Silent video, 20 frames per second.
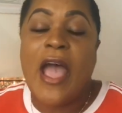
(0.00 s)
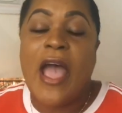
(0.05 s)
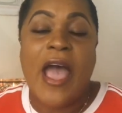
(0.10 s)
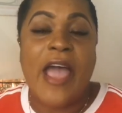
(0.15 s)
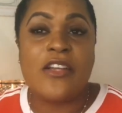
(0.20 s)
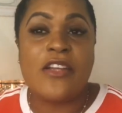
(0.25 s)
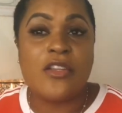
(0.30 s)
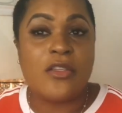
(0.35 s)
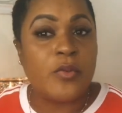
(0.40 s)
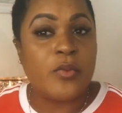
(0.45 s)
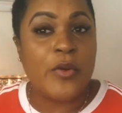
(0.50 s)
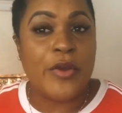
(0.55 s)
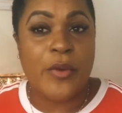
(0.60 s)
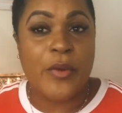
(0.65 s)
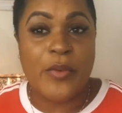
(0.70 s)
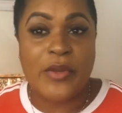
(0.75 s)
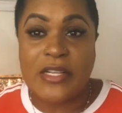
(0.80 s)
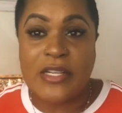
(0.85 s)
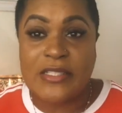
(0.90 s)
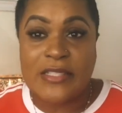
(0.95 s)
i just wear
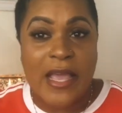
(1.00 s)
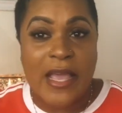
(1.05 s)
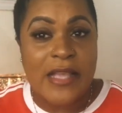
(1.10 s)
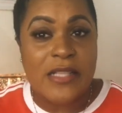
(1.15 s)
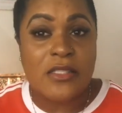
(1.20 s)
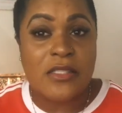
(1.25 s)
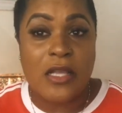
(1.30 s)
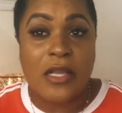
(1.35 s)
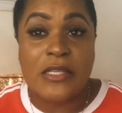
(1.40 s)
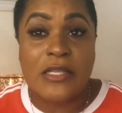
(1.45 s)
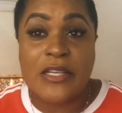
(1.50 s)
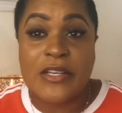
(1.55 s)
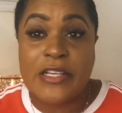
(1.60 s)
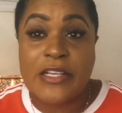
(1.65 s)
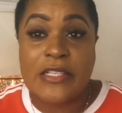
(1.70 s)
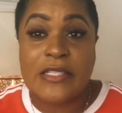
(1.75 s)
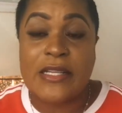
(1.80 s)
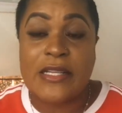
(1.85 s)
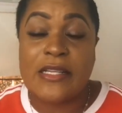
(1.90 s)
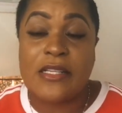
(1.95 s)
it with a tights under
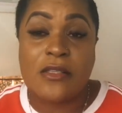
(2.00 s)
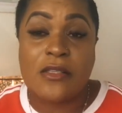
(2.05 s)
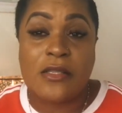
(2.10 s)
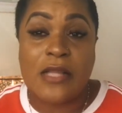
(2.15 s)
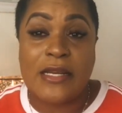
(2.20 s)
it and,